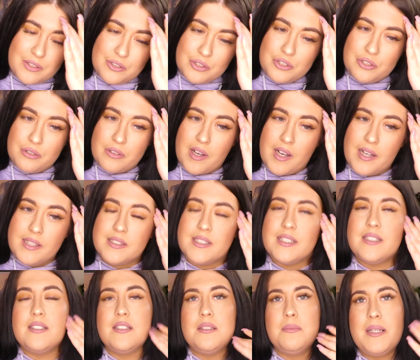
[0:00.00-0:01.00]
god, you guys,
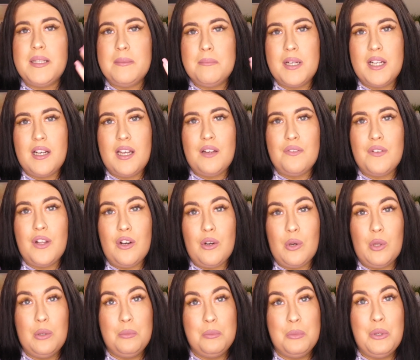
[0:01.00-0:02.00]
this has made my life a
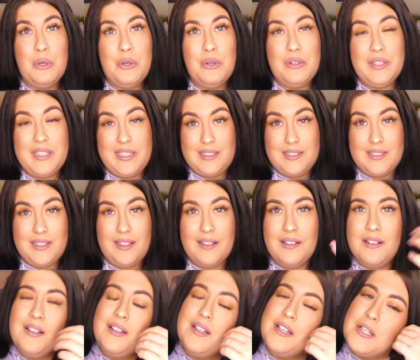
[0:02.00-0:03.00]
lot more
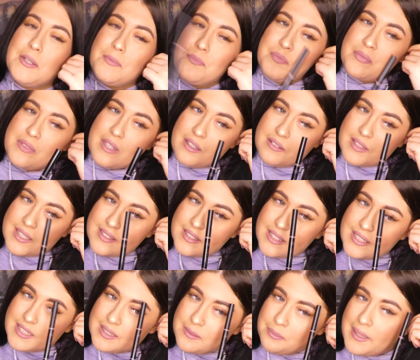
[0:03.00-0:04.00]
easier. This
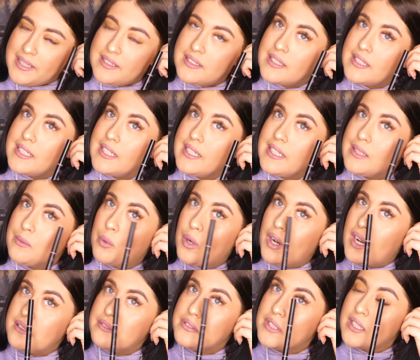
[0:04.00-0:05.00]
is basically what
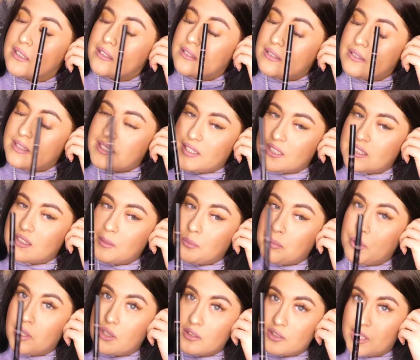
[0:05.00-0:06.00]
I've done. This is the
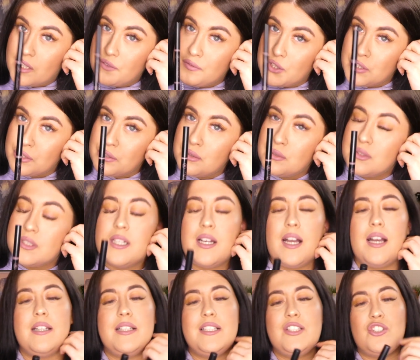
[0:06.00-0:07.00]
products I've used,
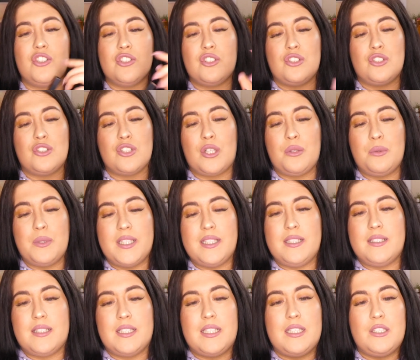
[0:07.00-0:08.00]
and it's just so
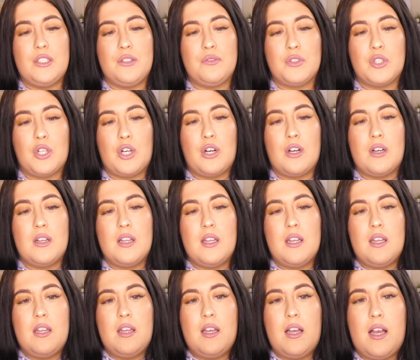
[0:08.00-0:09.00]
easy. You've got
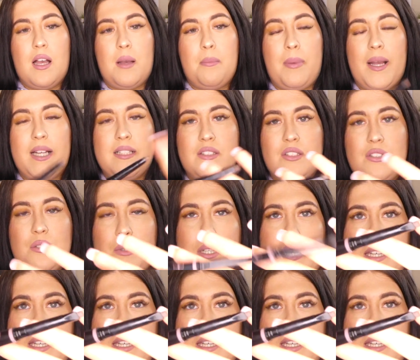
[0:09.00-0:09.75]
a pencil